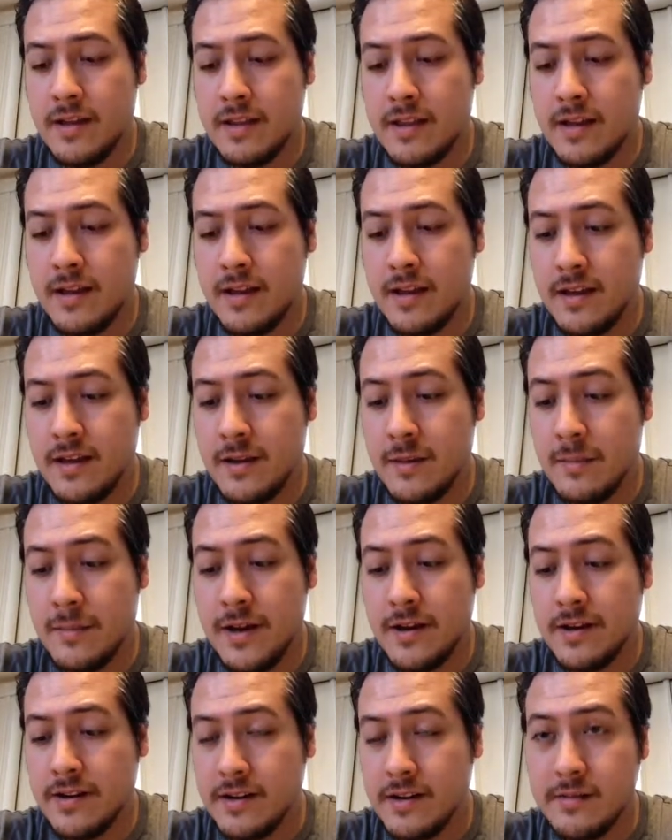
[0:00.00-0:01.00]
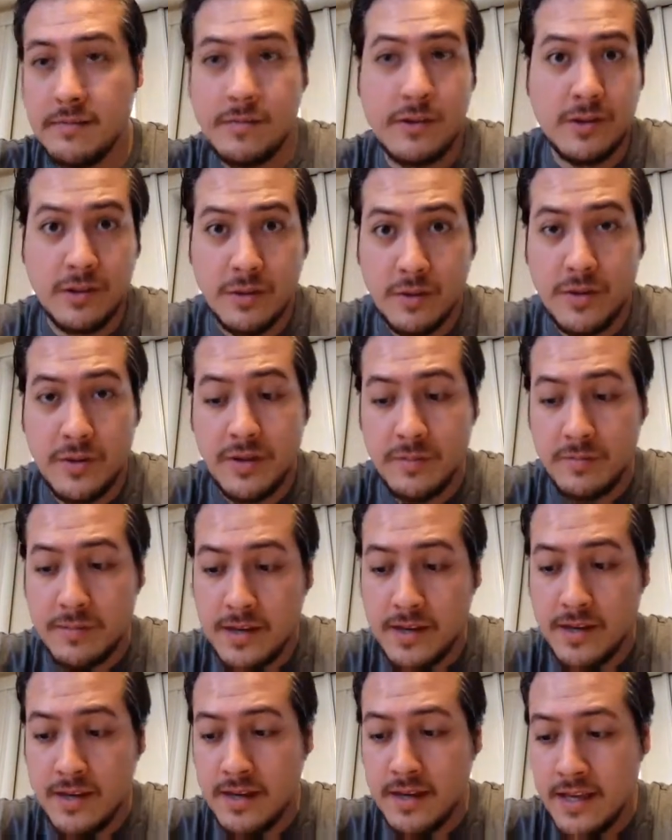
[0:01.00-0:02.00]
about it, including
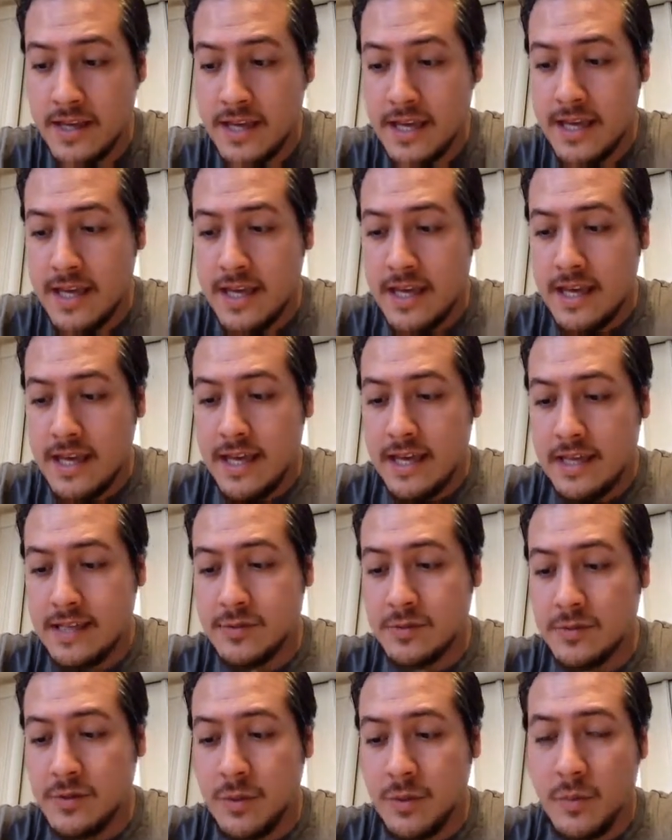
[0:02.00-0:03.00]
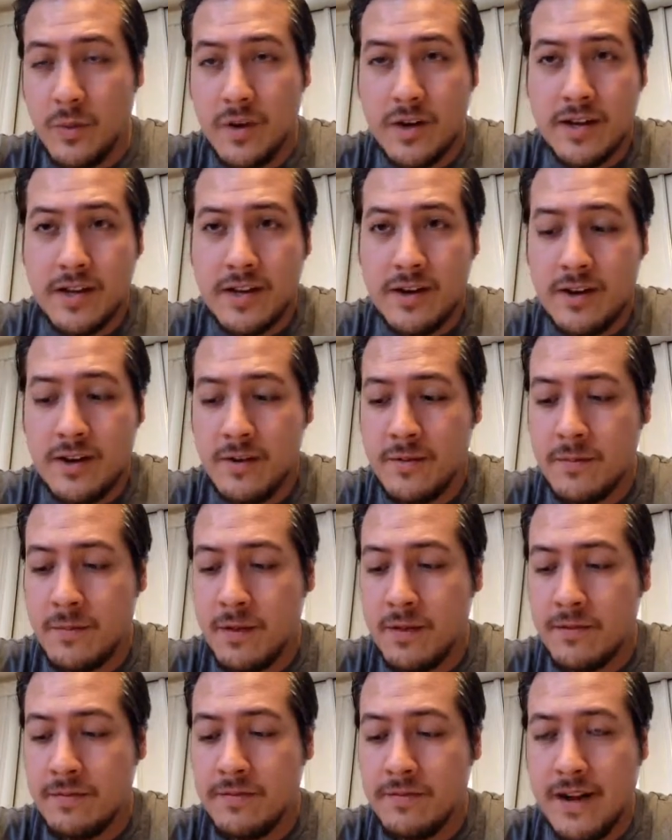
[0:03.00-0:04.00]
me. It's only a 1-year,
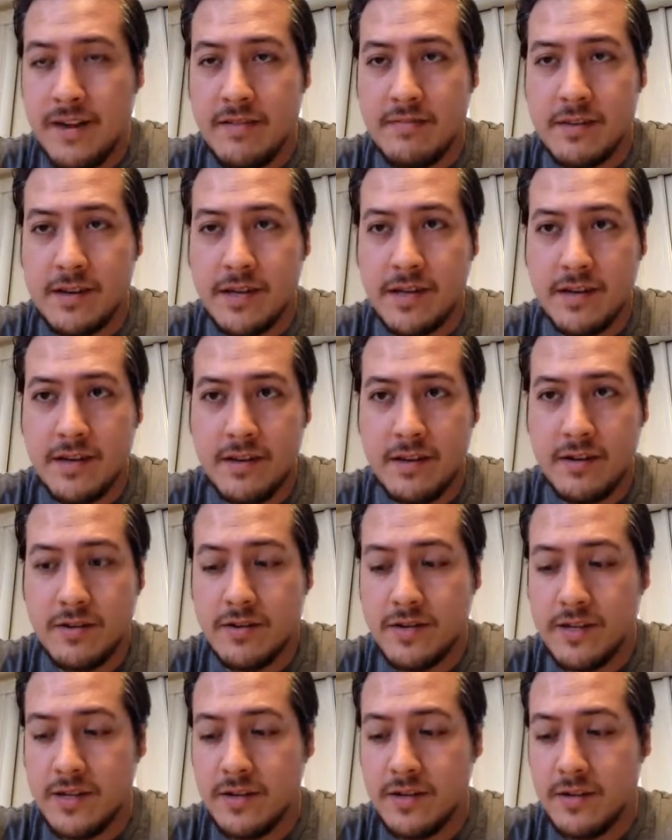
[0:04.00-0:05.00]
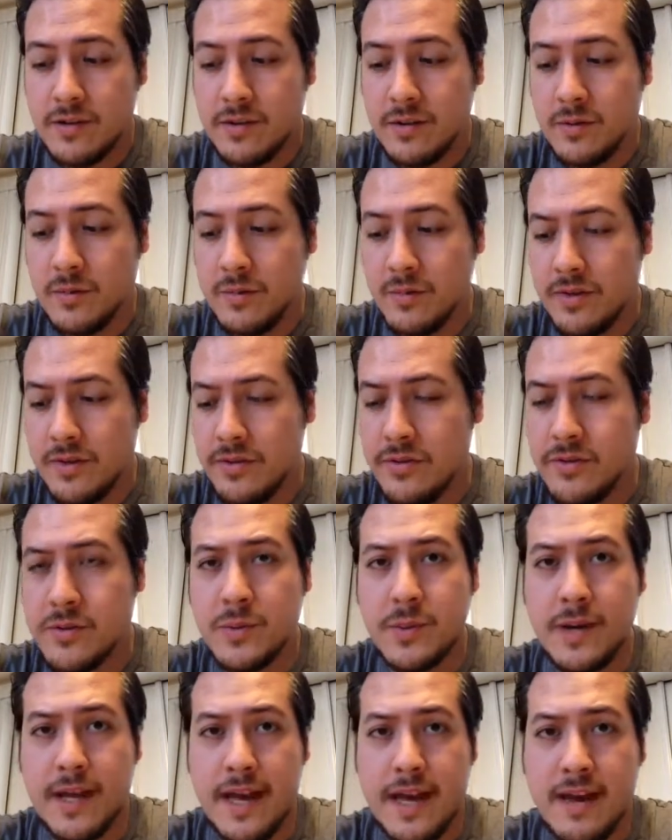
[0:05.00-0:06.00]
$5 million deal with
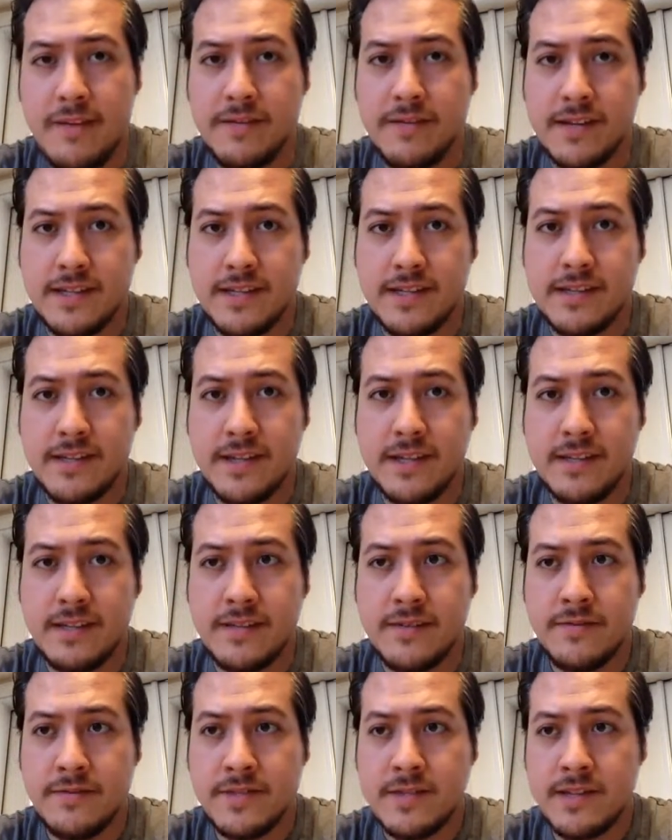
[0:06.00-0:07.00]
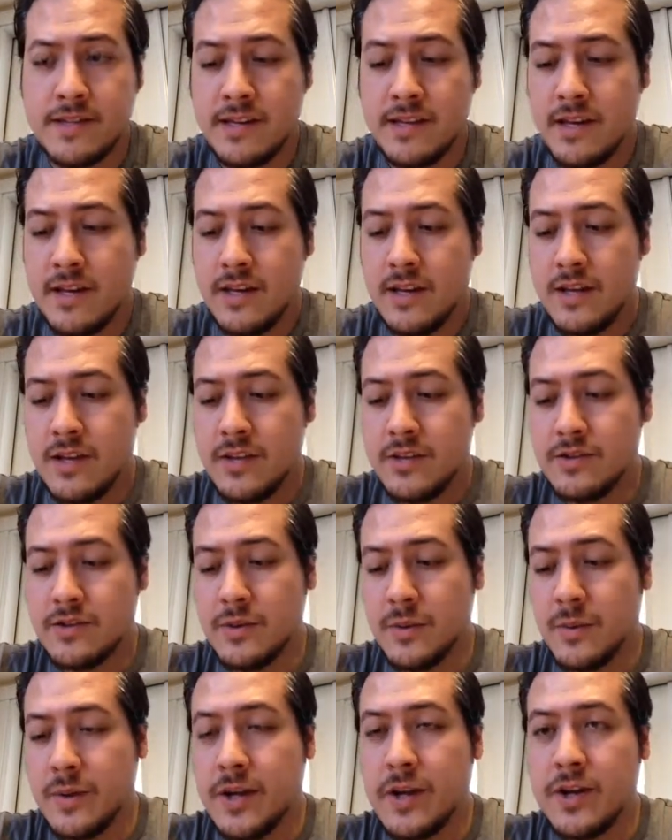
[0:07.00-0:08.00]
$2.5 million in incentives.
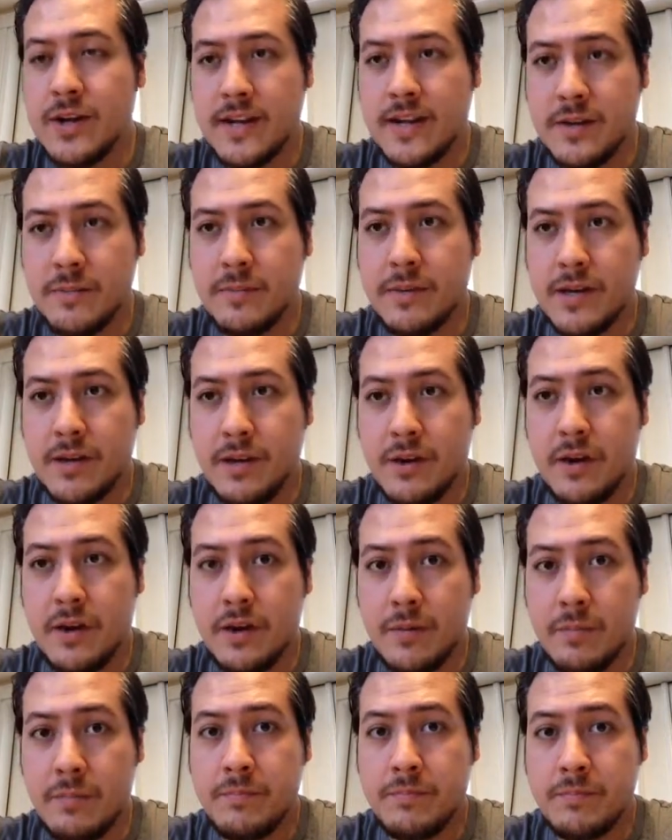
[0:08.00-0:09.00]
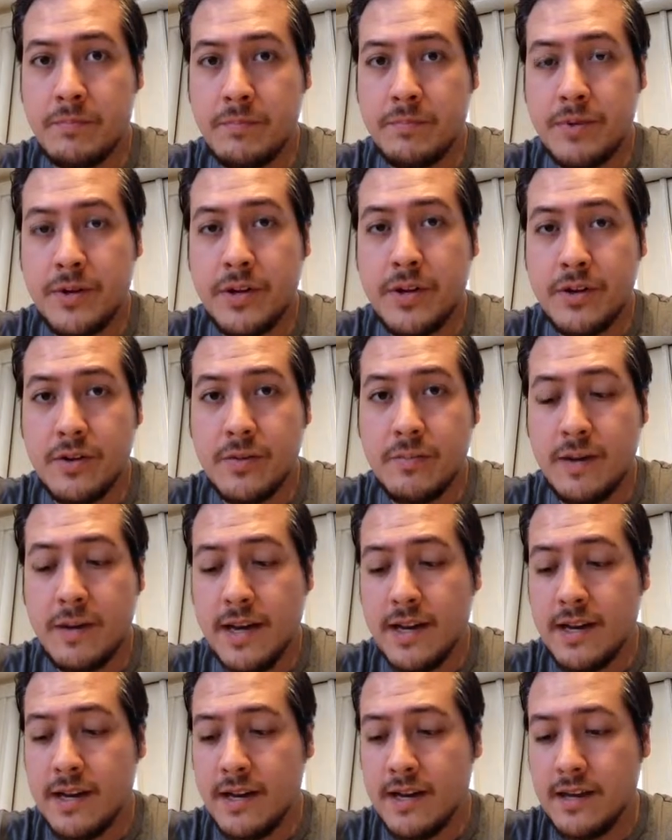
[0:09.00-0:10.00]
So it could end up being a pretty good
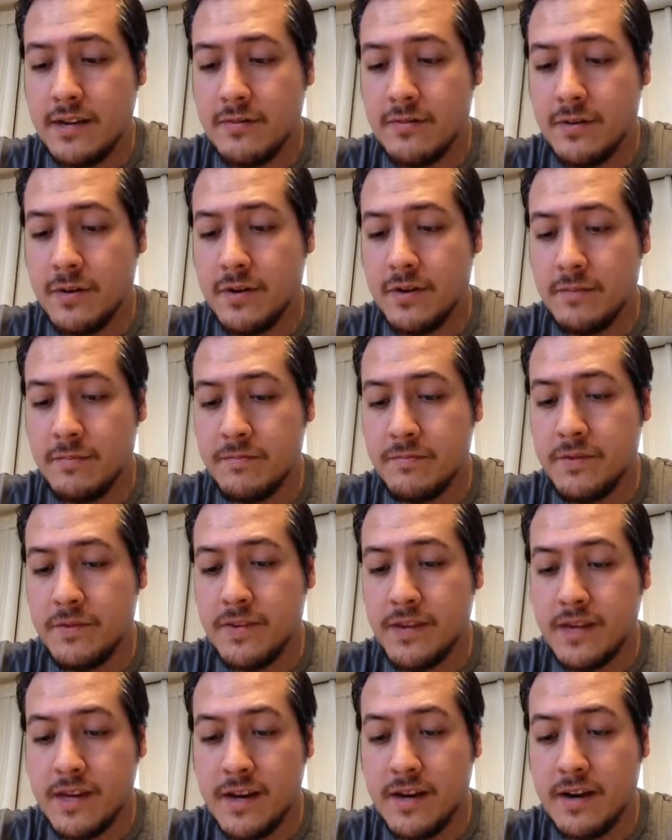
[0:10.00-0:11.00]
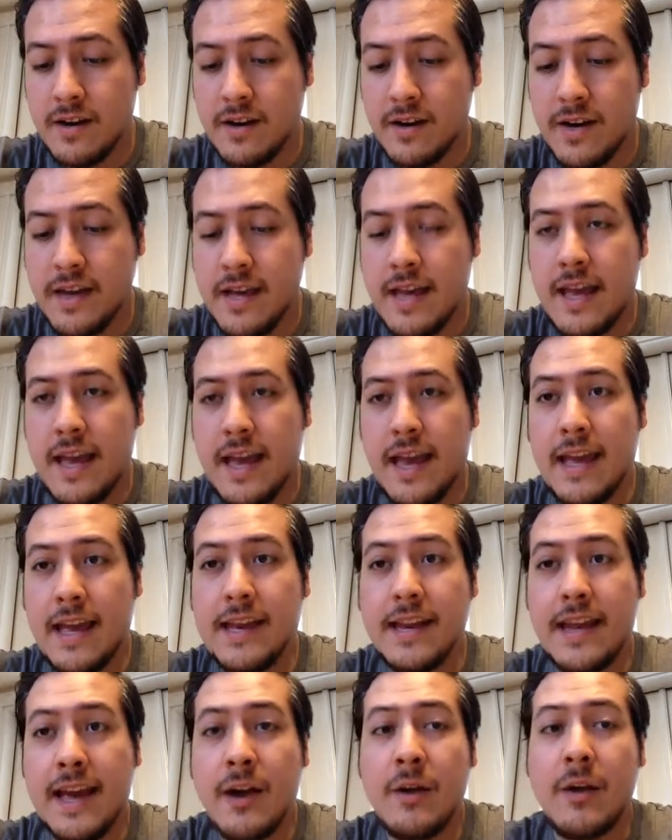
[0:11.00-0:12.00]
payday for him for the year.
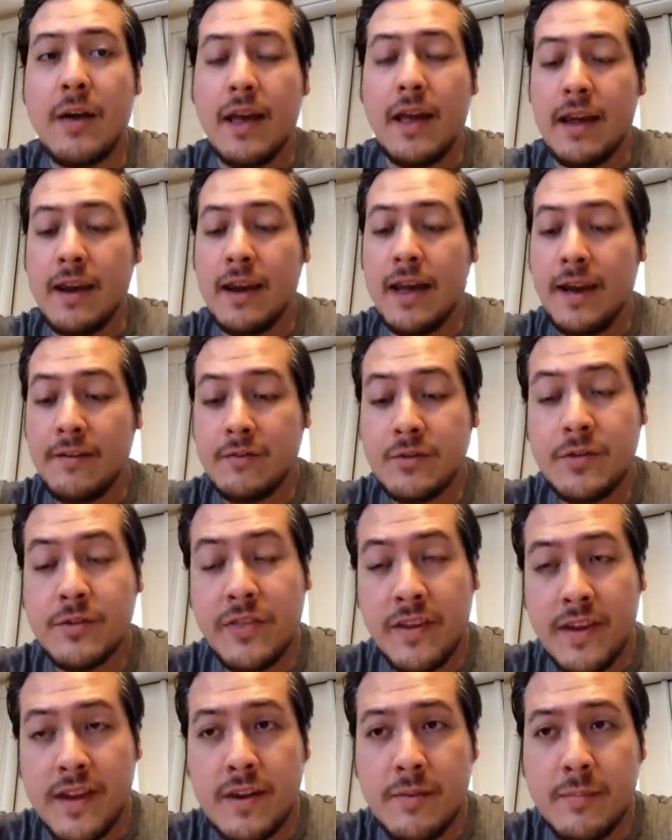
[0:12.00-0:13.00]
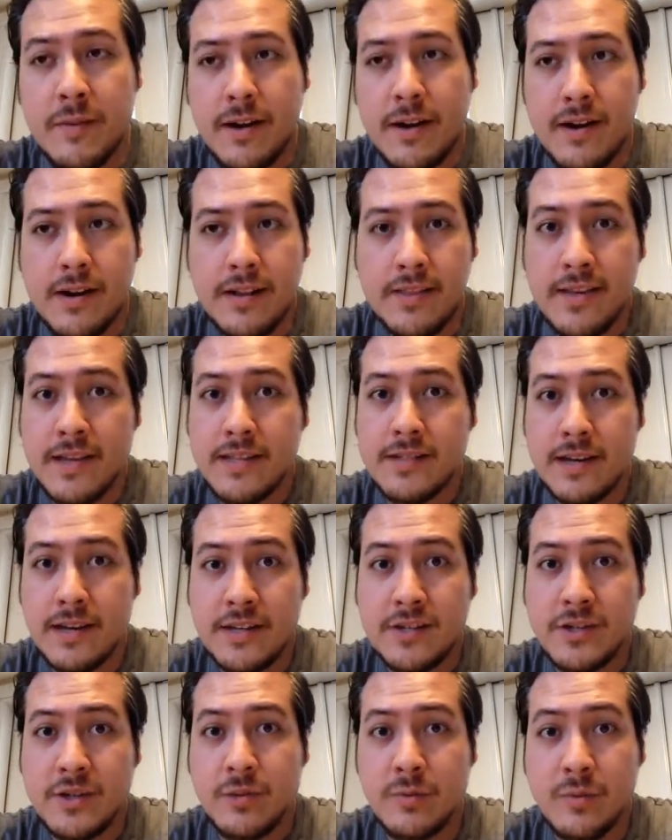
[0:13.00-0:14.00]
And after thinking about it, I think it's
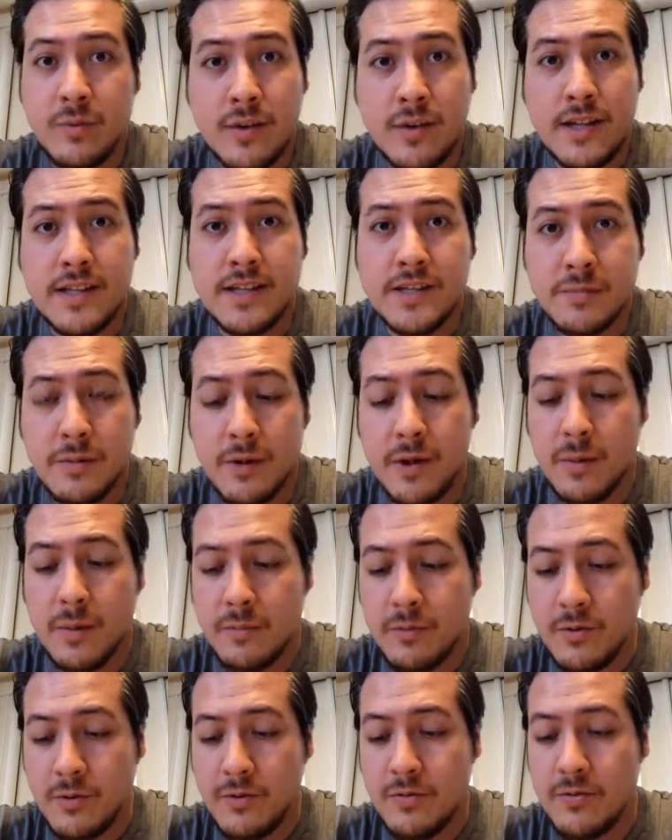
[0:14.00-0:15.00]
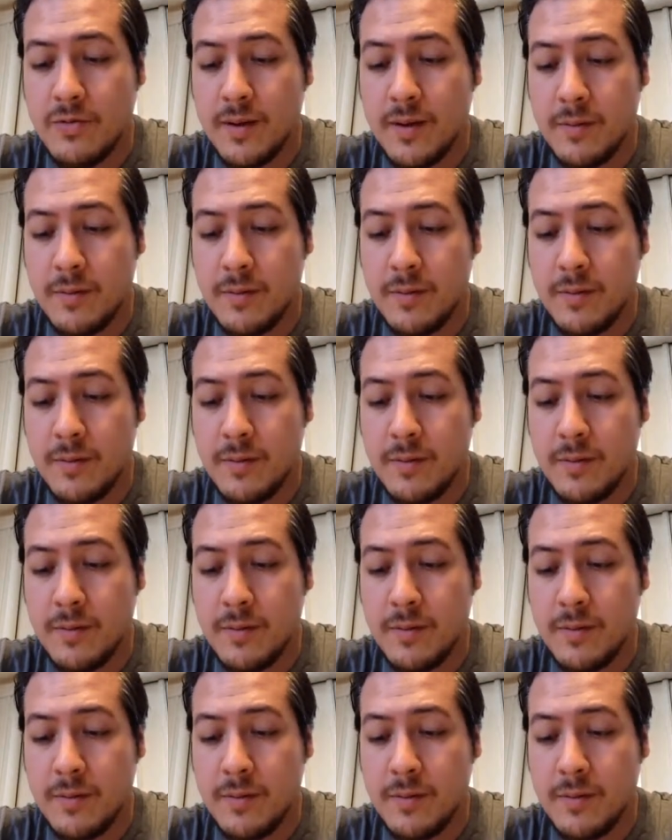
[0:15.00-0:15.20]
actually a really smart move